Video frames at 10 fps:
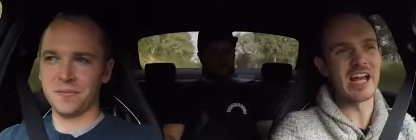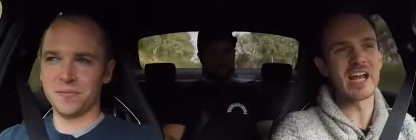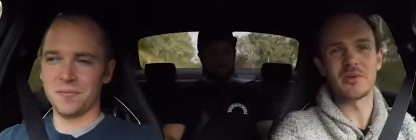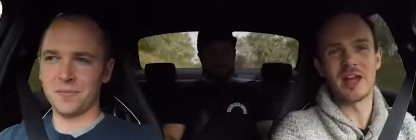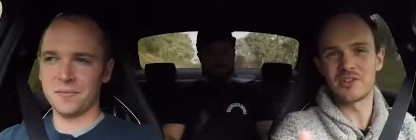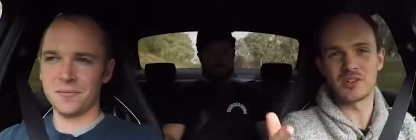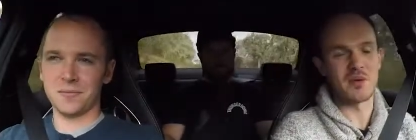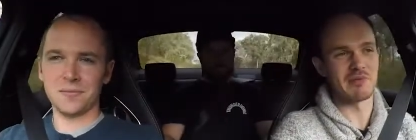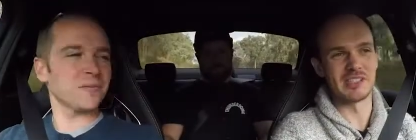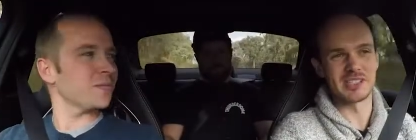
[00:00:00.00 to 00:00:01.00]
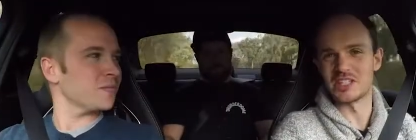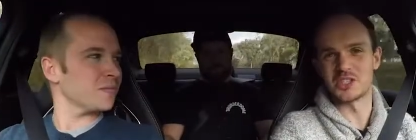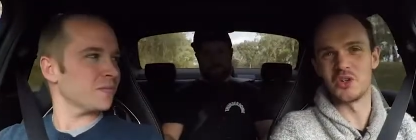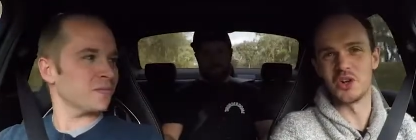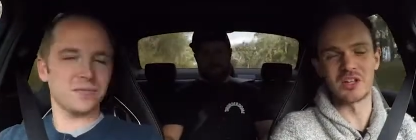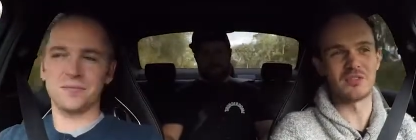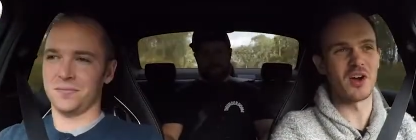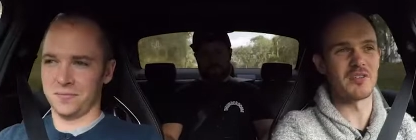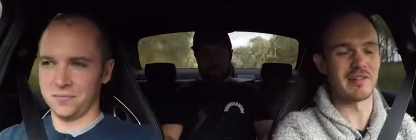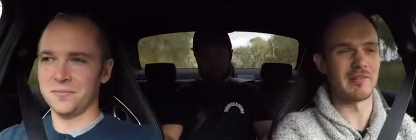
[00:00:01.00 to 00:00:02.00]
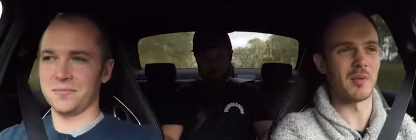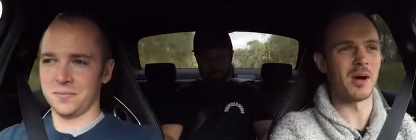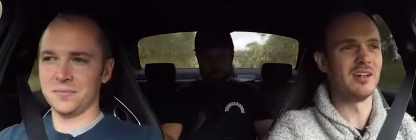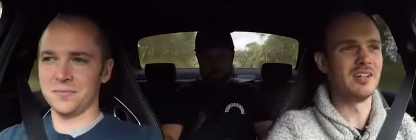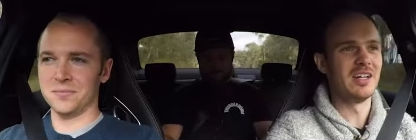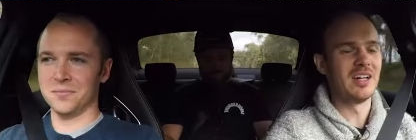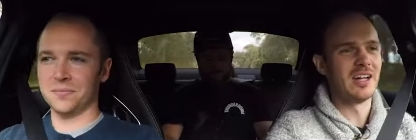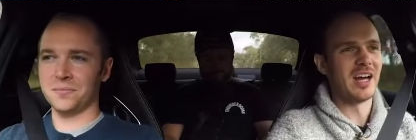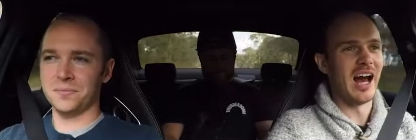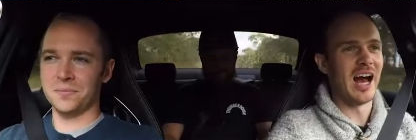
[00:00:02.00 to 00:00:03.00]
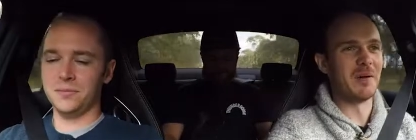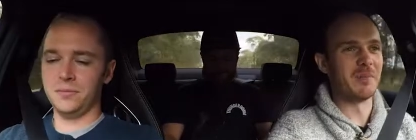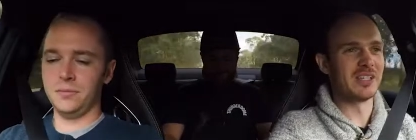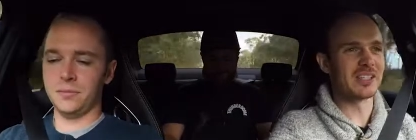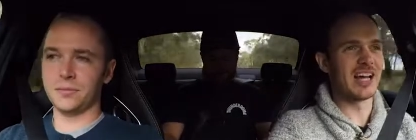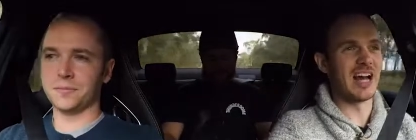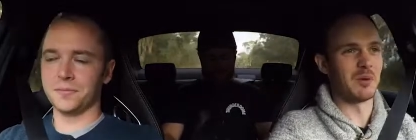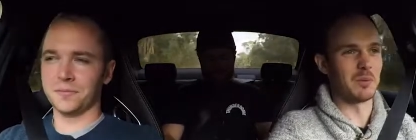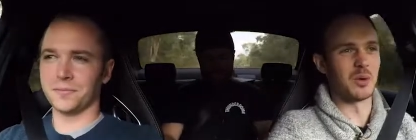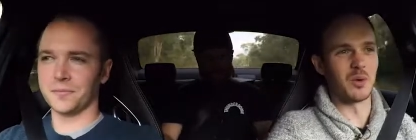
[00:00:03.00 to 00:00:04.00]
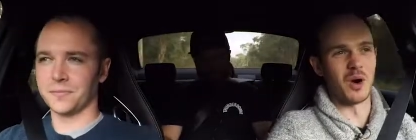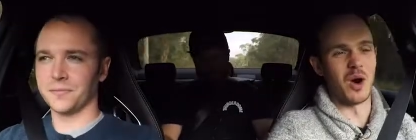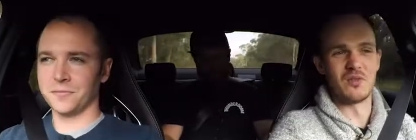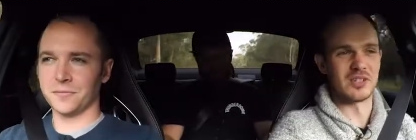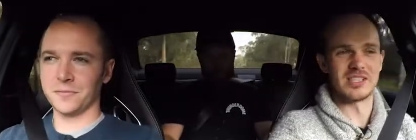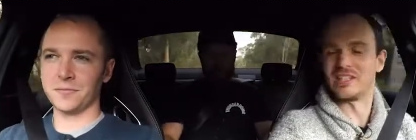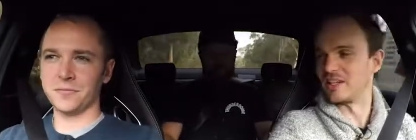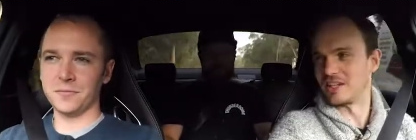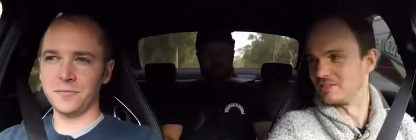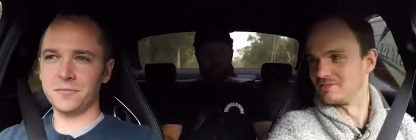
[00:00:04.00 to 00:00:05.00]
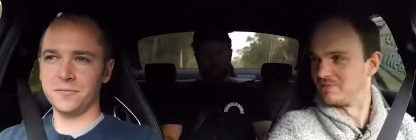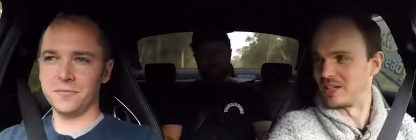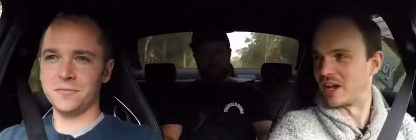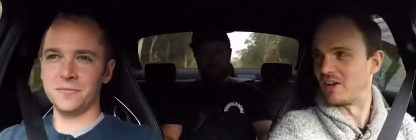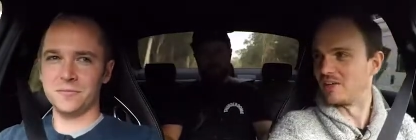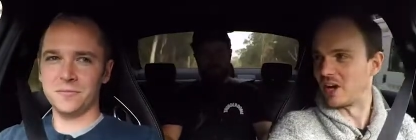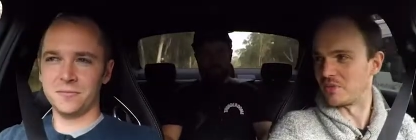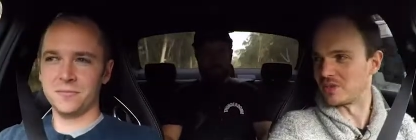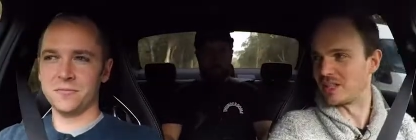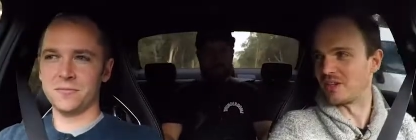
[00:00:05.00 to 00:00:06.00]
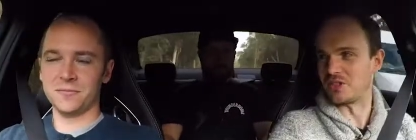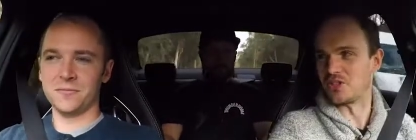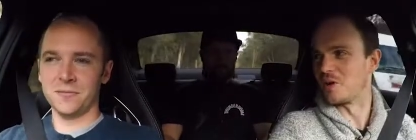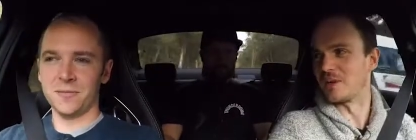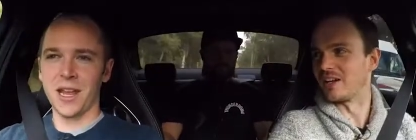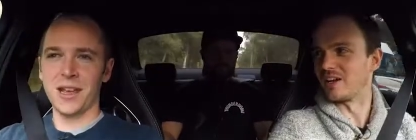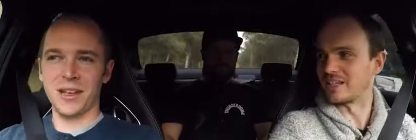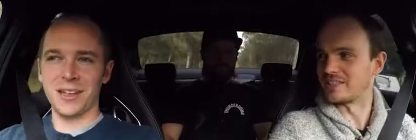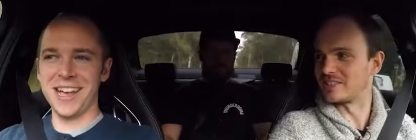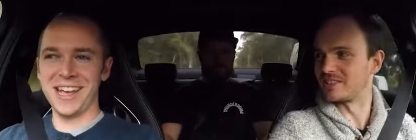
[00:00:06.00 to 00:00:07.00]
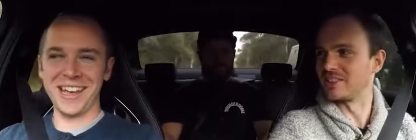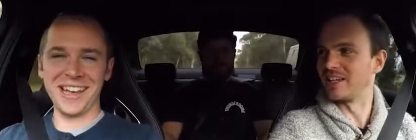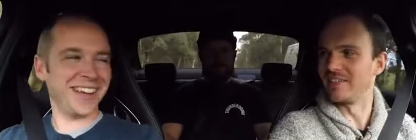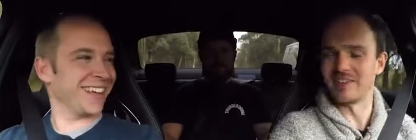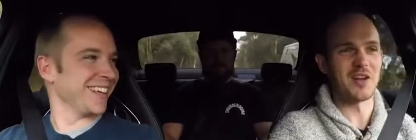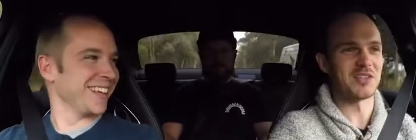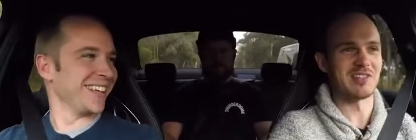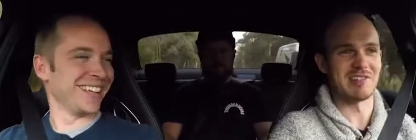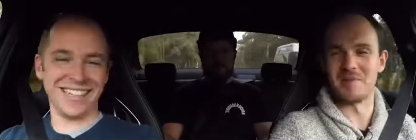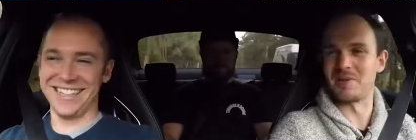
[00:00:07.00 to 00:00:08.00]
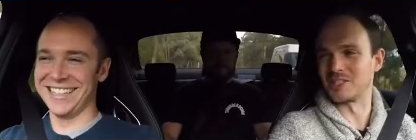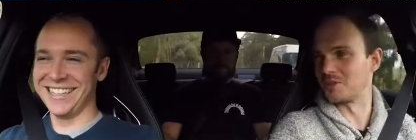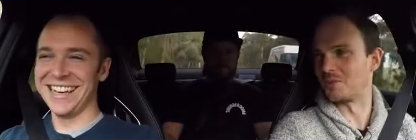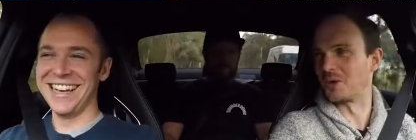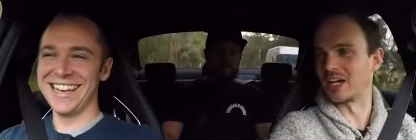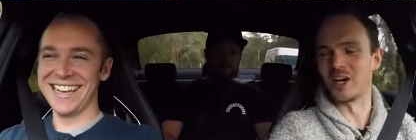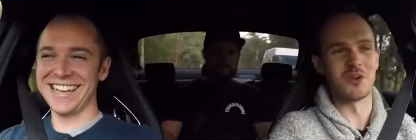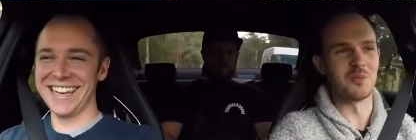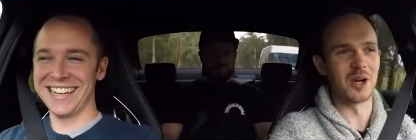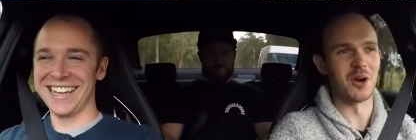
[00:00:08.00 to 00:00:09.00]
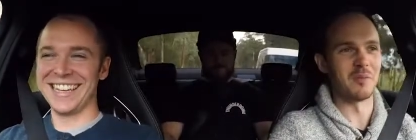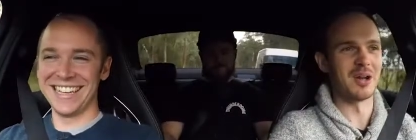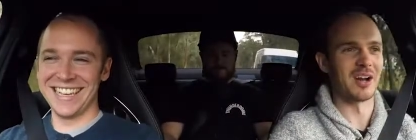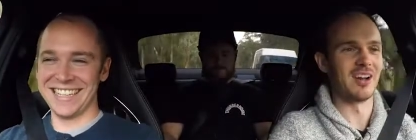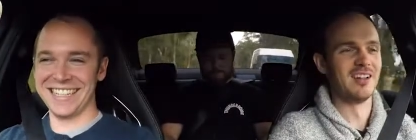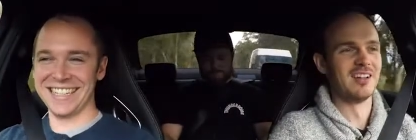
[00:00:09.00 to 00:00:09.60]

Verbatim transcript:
Speaker 1: Jaguar F-Type, for instance, has two ninety-five rear rubber. Mm. Um, this car will oversteer, you know, oversteer for Germany. Like it's in the oversteer Olympics, it would win a gold, yeah. gold medal.